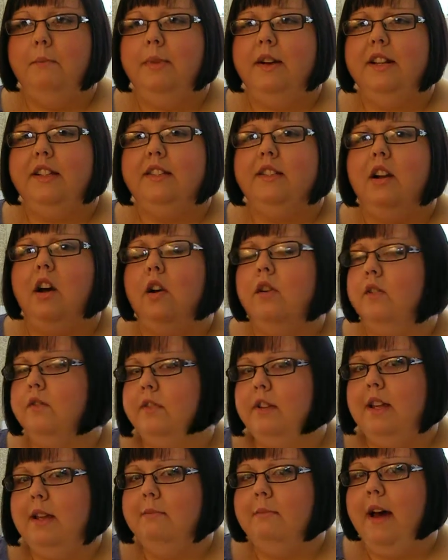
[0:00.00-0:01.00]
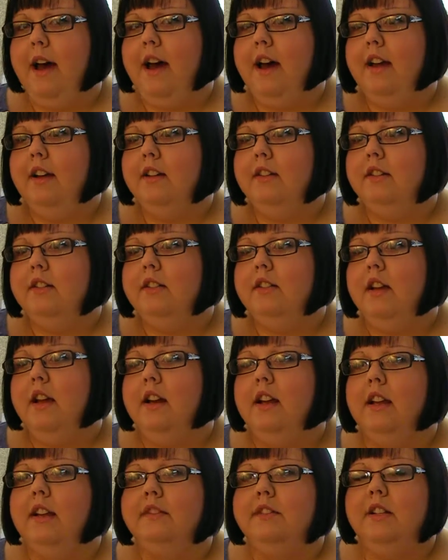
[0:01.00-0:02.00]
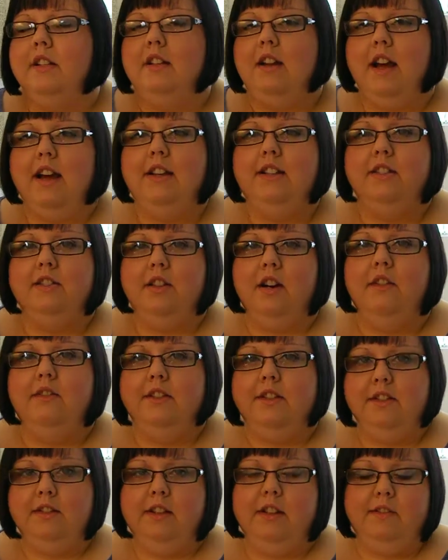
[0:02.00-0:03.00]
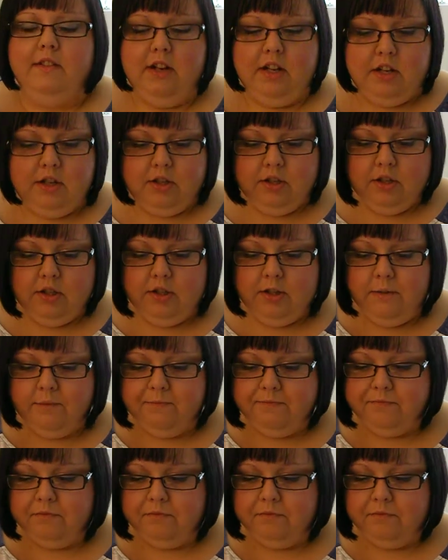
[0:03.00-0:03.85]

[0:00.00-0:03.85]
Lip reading: but it's not overly matte, and it gives a nice soft silky finish.